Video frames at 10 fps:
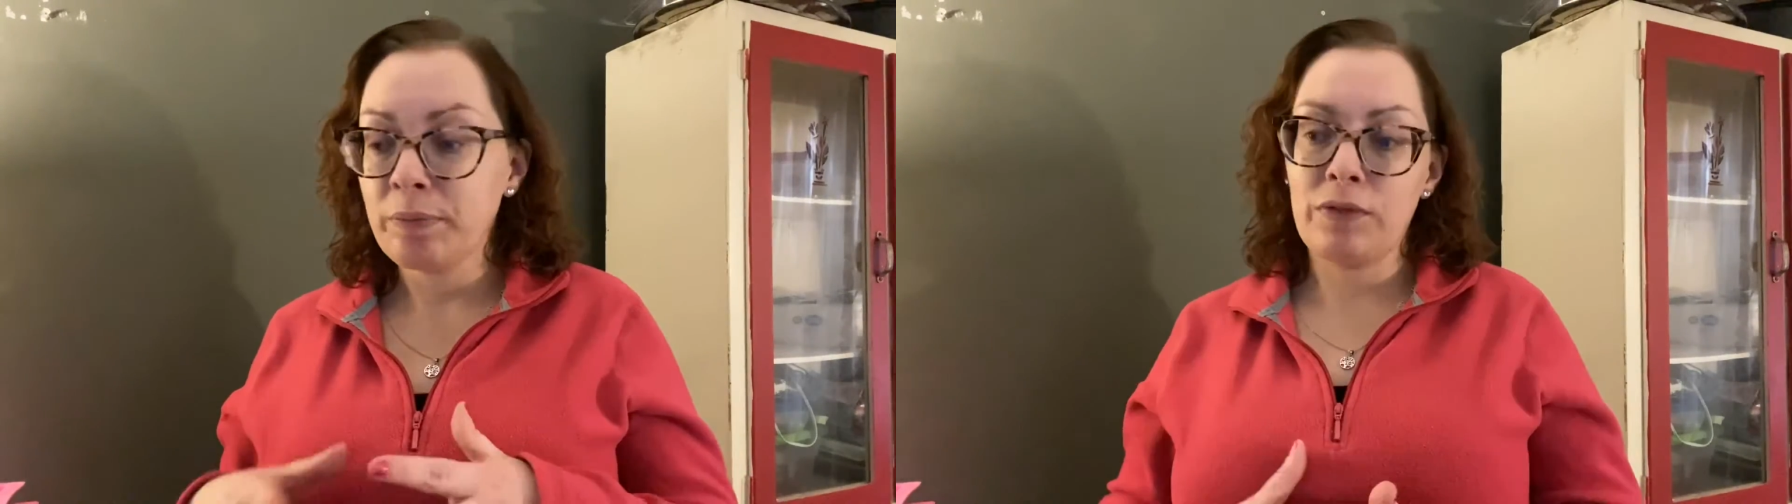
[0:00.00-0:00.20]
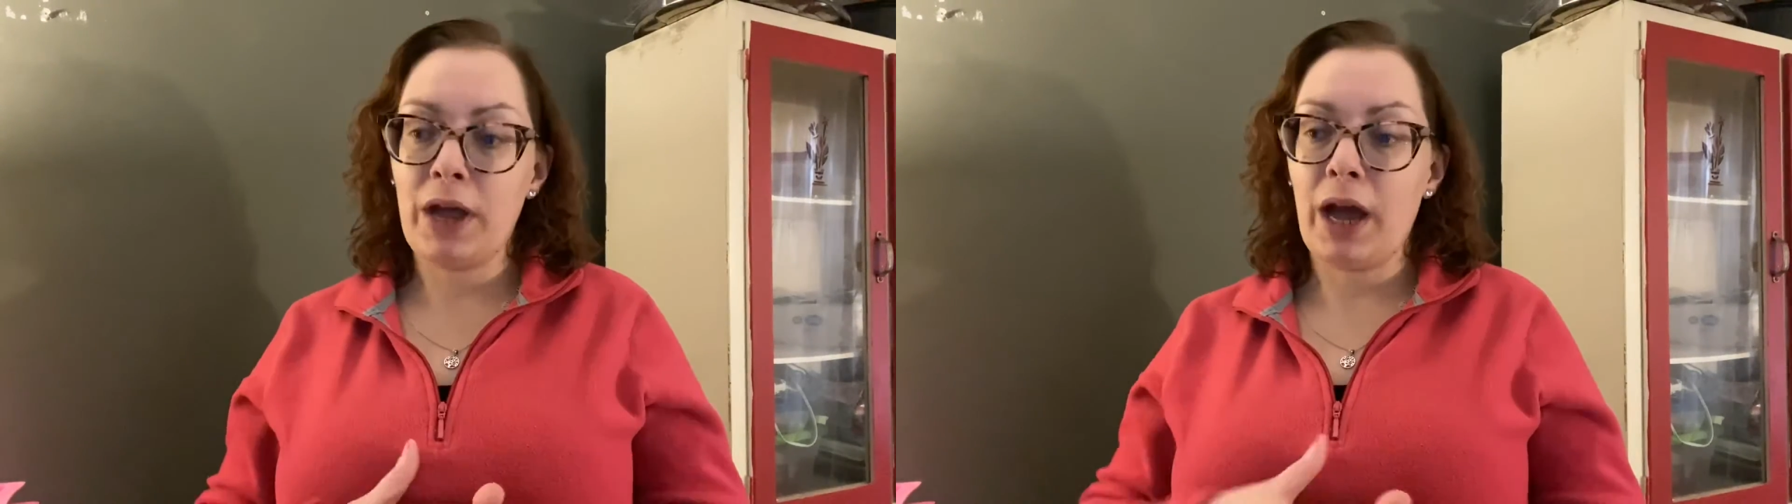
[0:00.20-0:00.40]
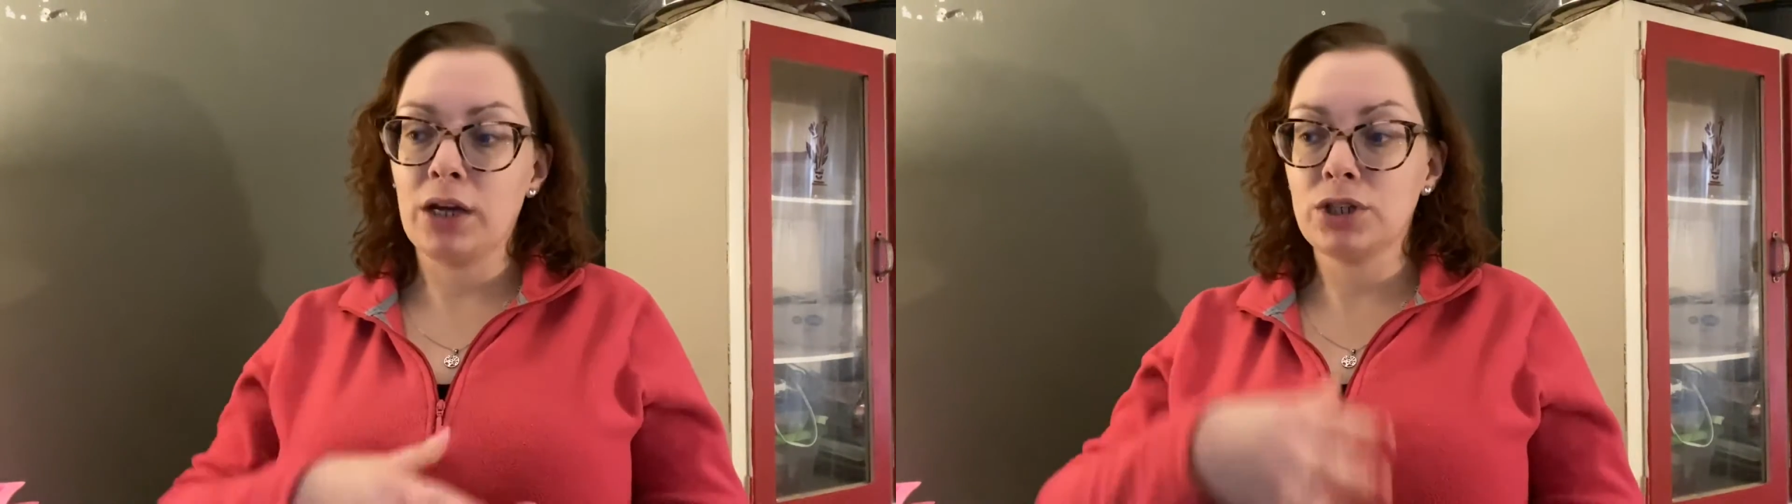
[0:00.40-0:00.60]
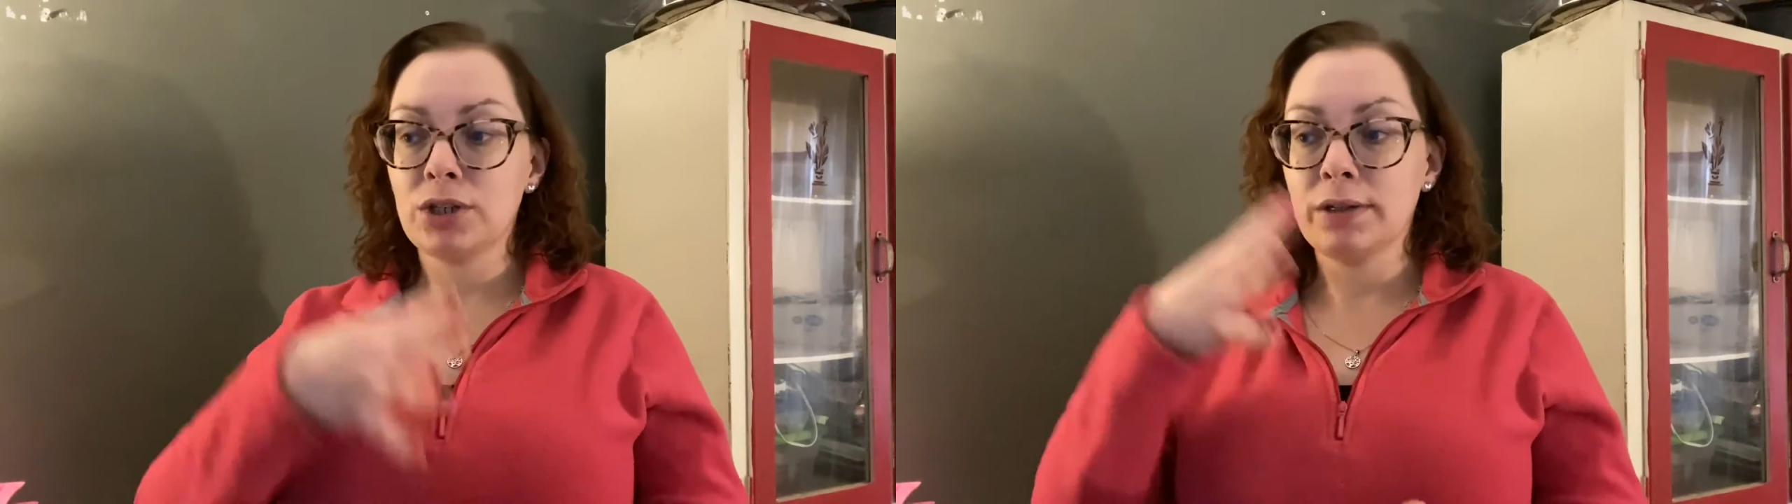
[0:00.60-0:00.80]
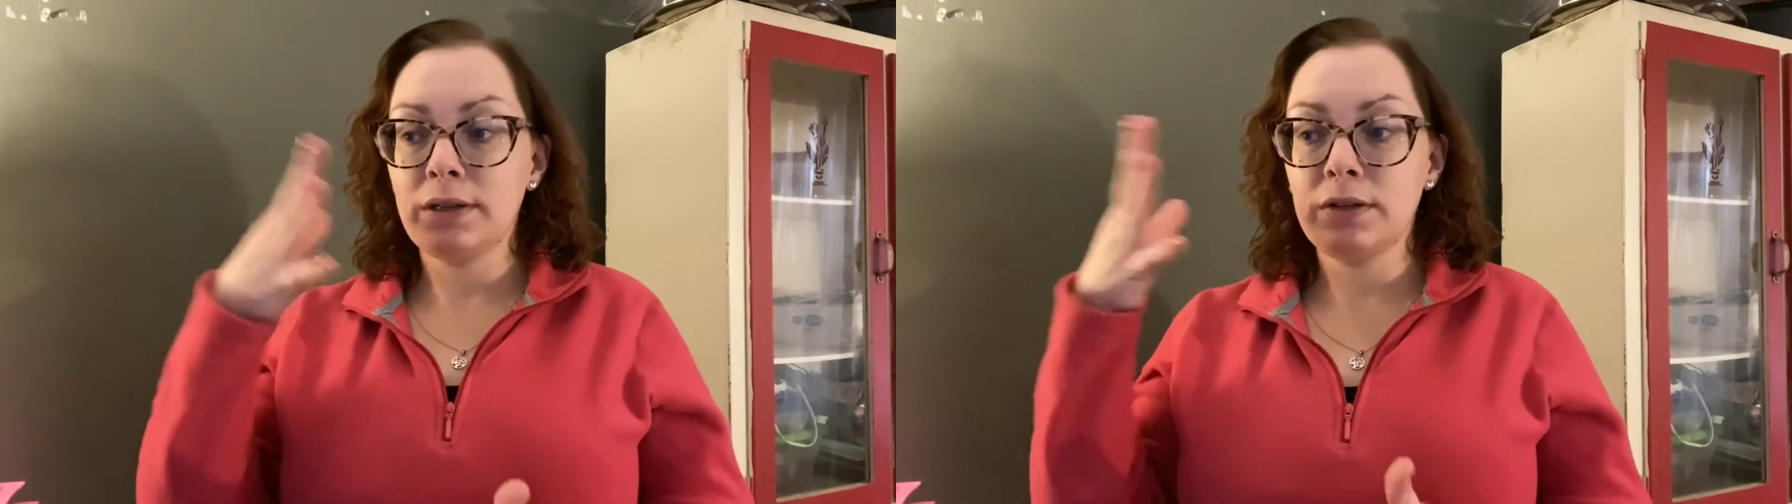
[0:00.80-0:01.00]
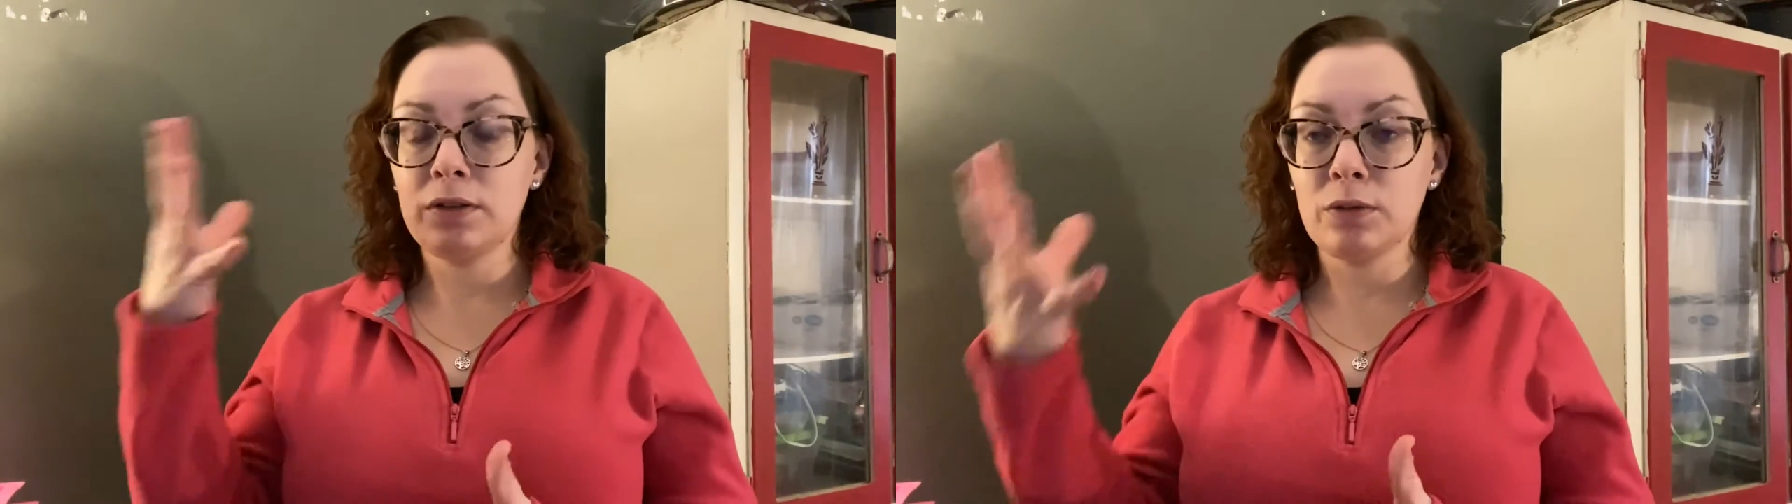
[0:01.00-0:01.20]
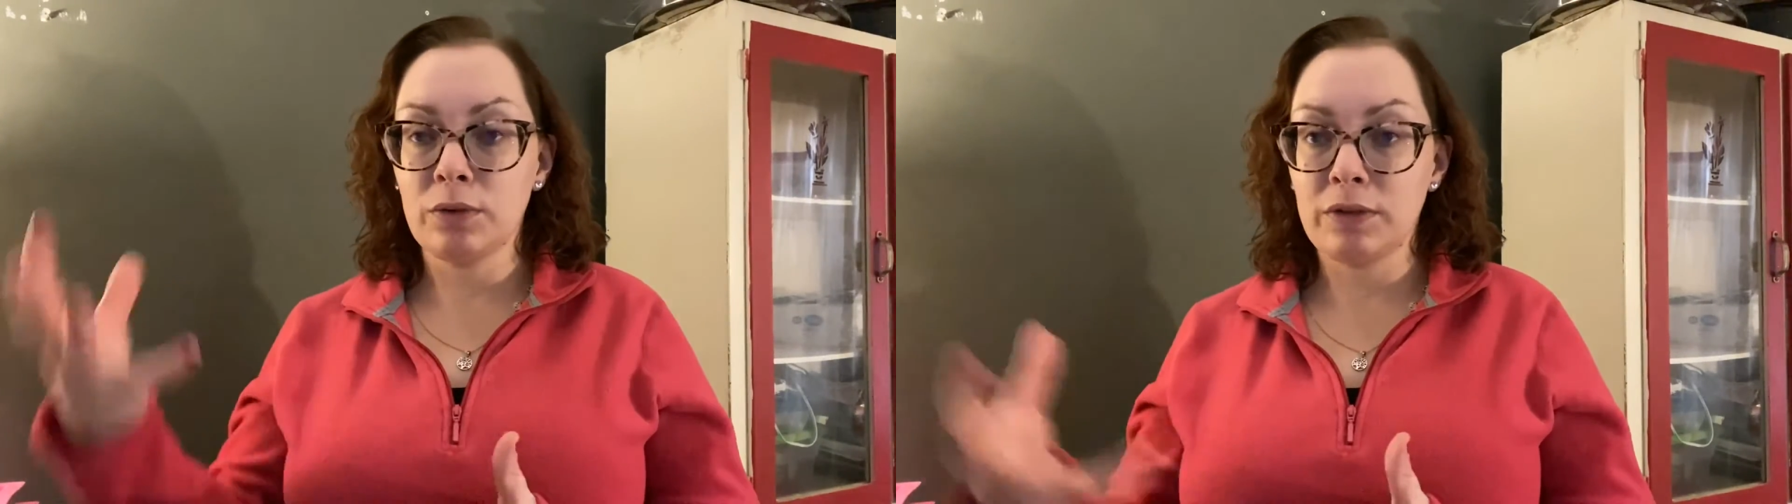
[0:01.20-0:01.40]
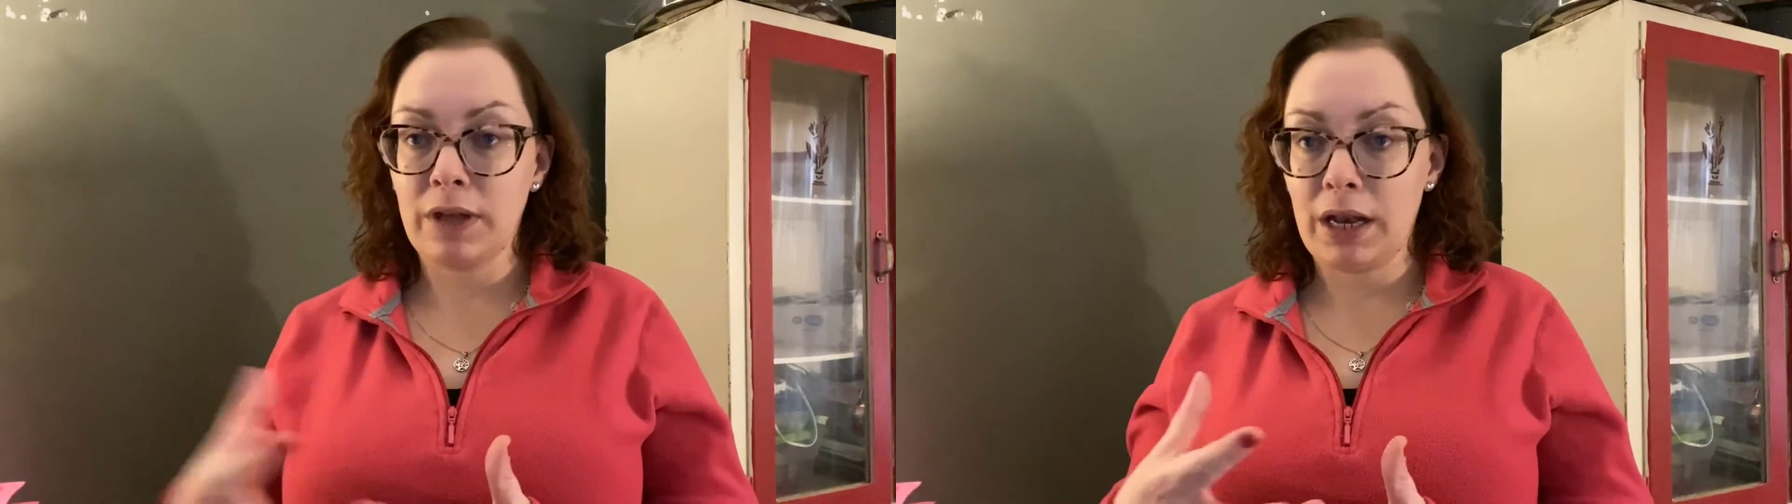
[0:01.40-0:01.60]
I actually
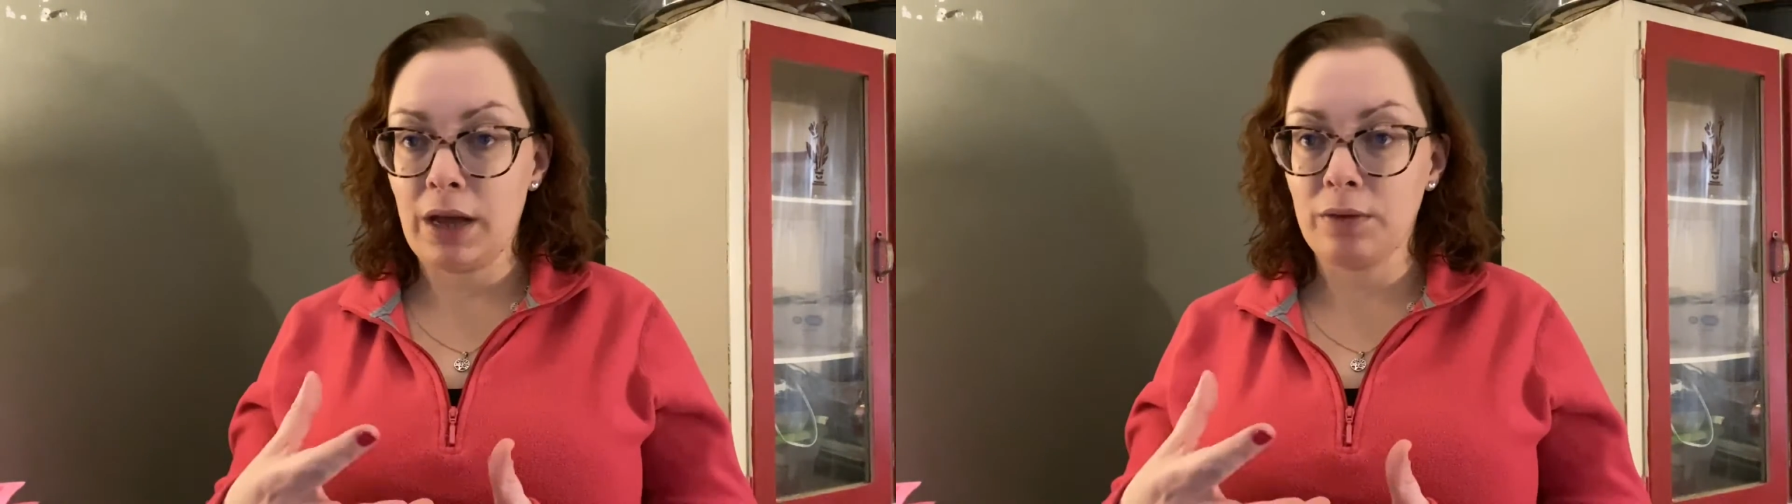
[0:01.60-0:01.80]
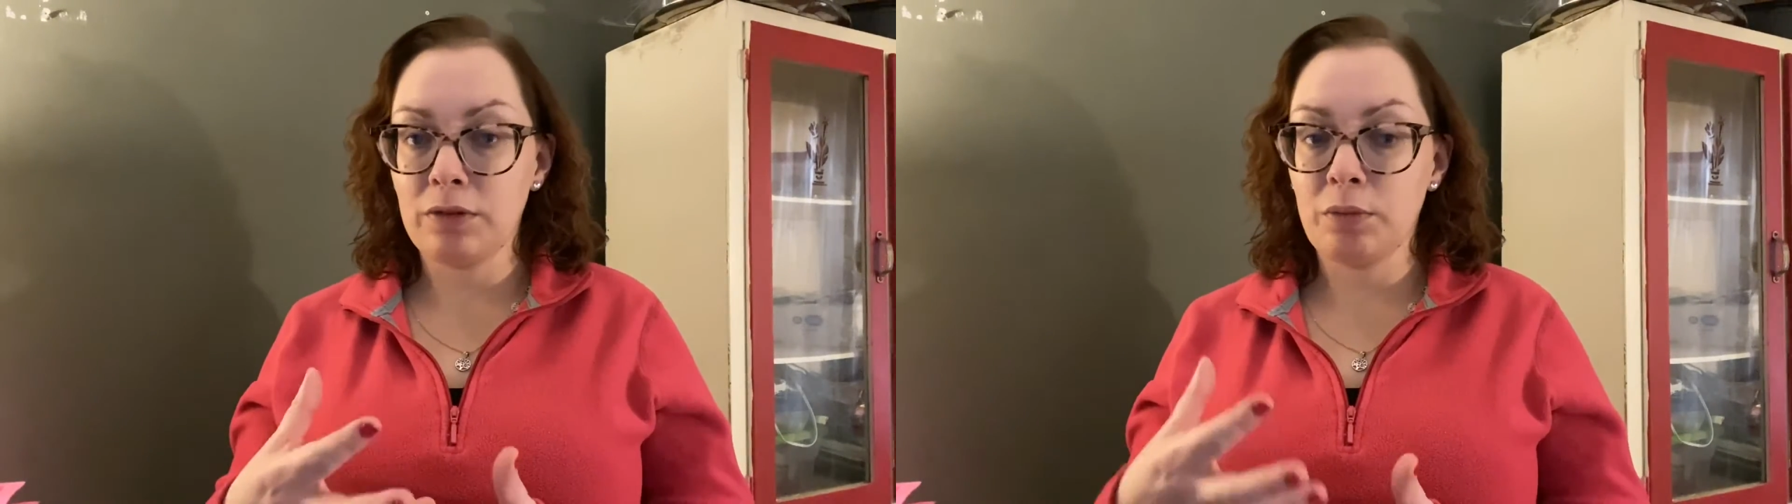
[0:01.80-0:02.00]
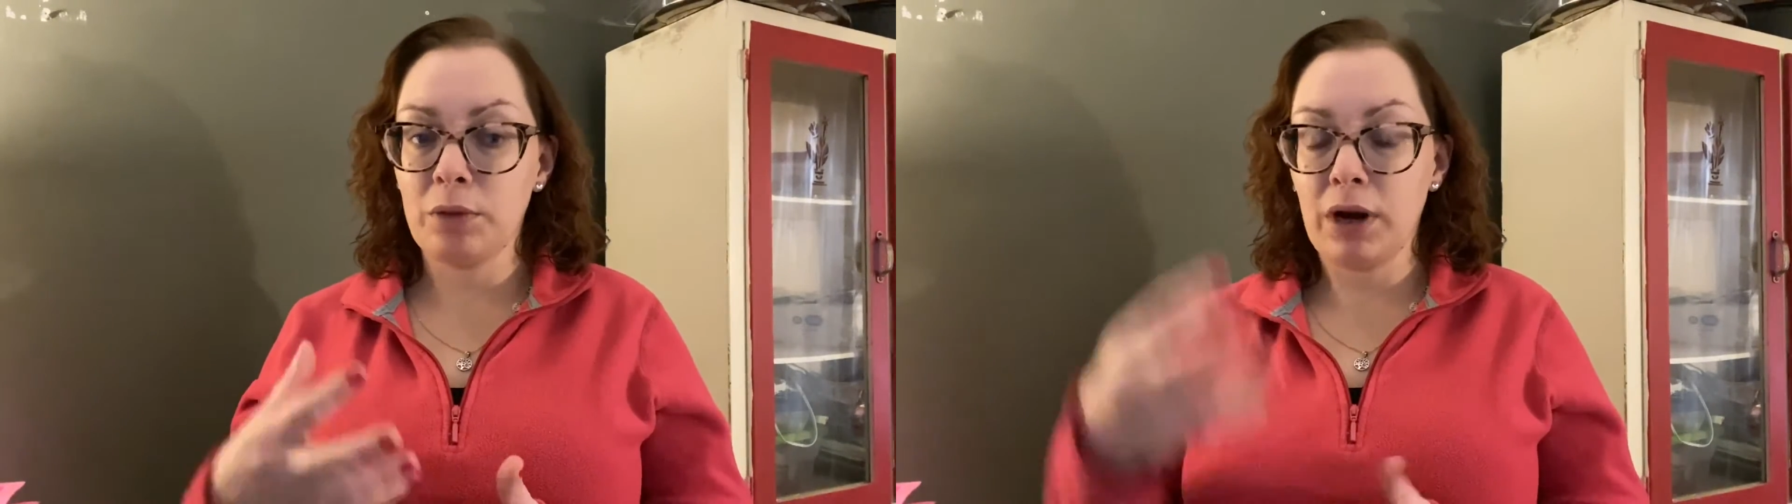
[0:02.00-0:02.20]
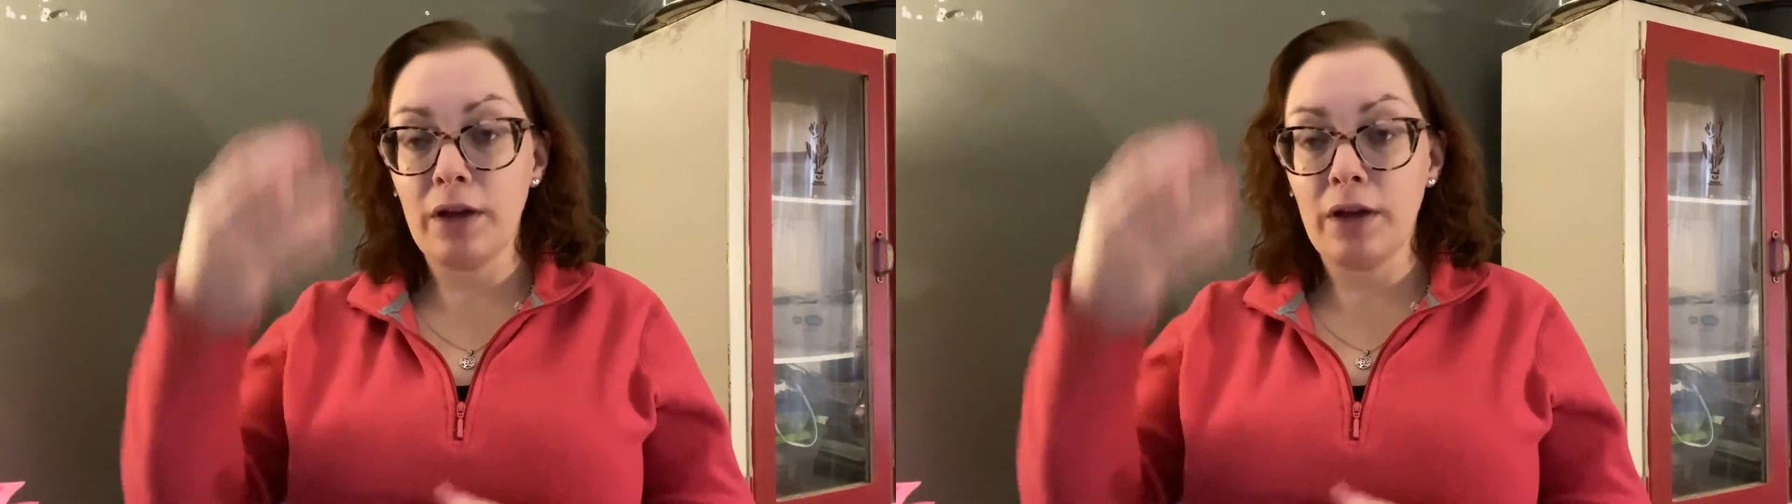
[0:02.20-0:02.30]
sourced that out somewhere.